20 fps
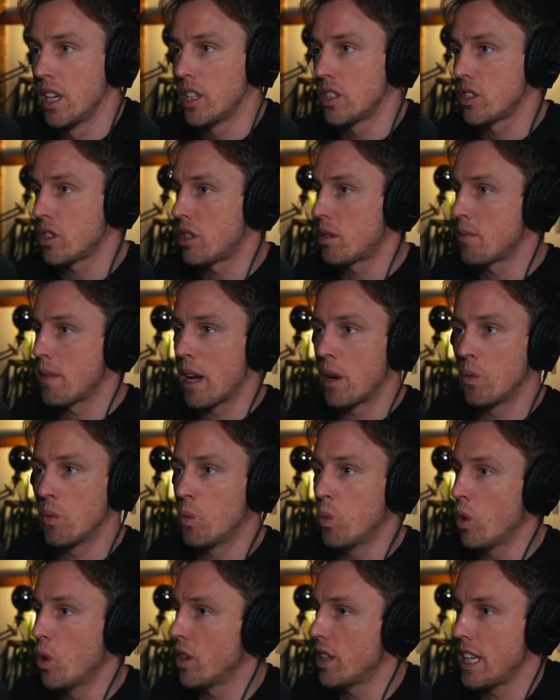So no matter
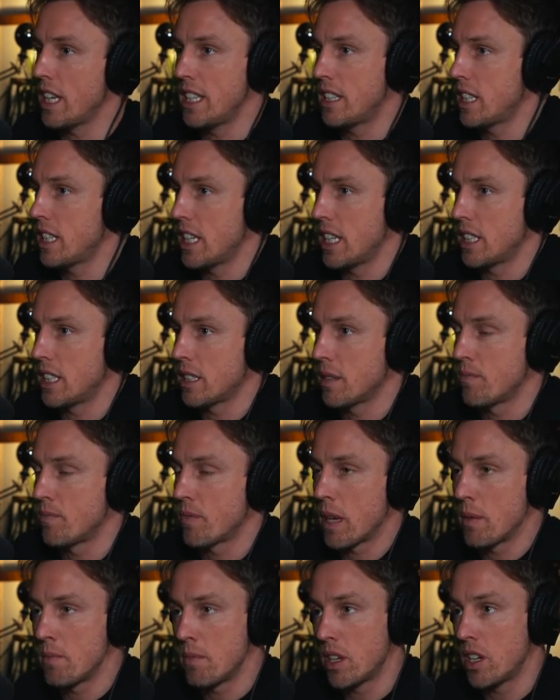what they did,
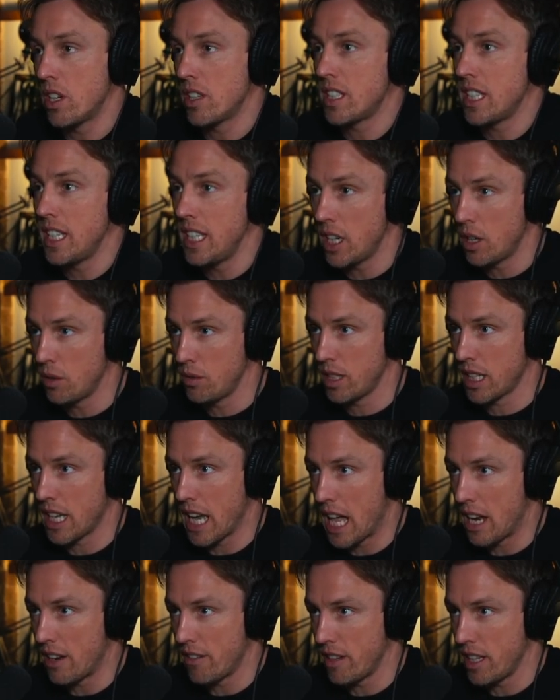and because he owned the
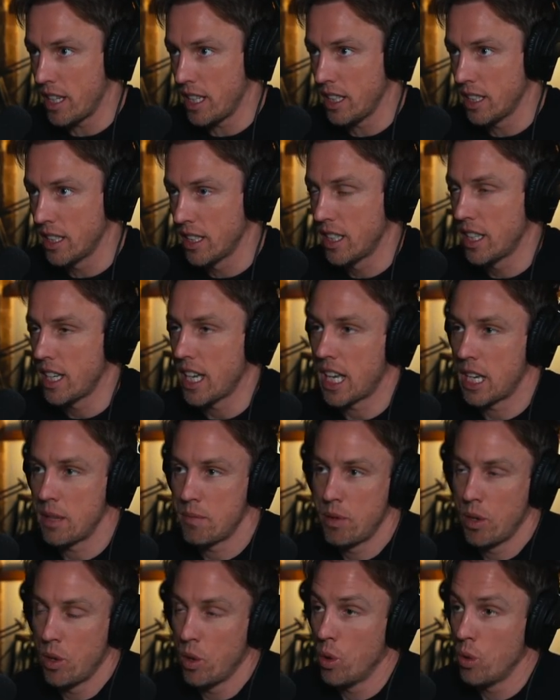gallery and he
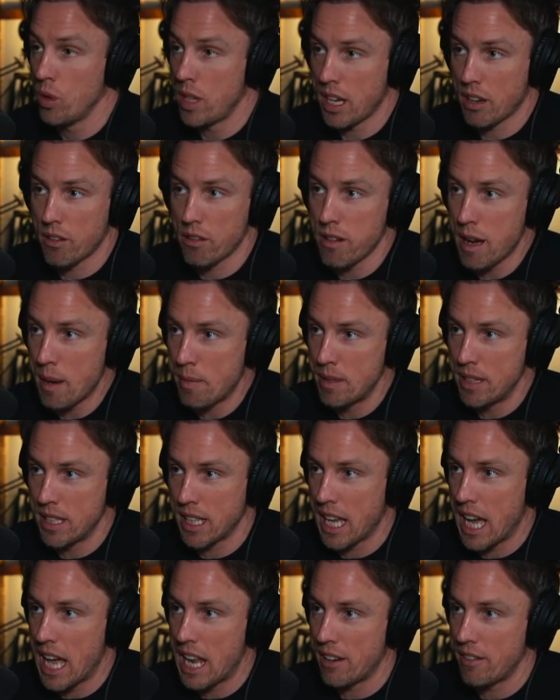put all their crap in the
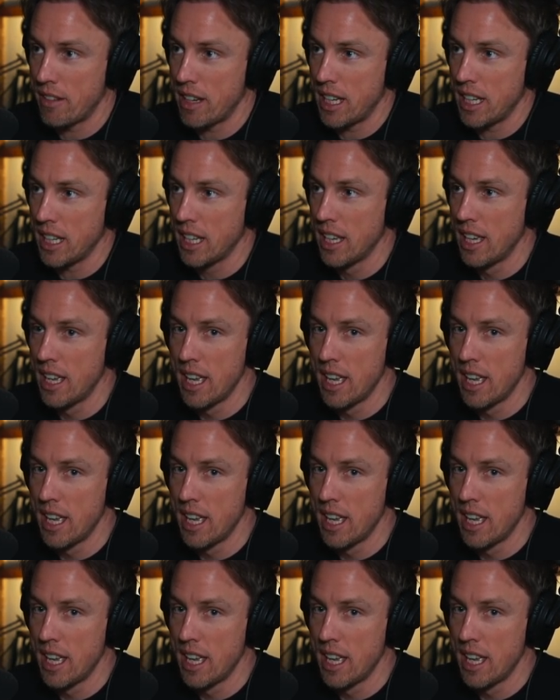gallery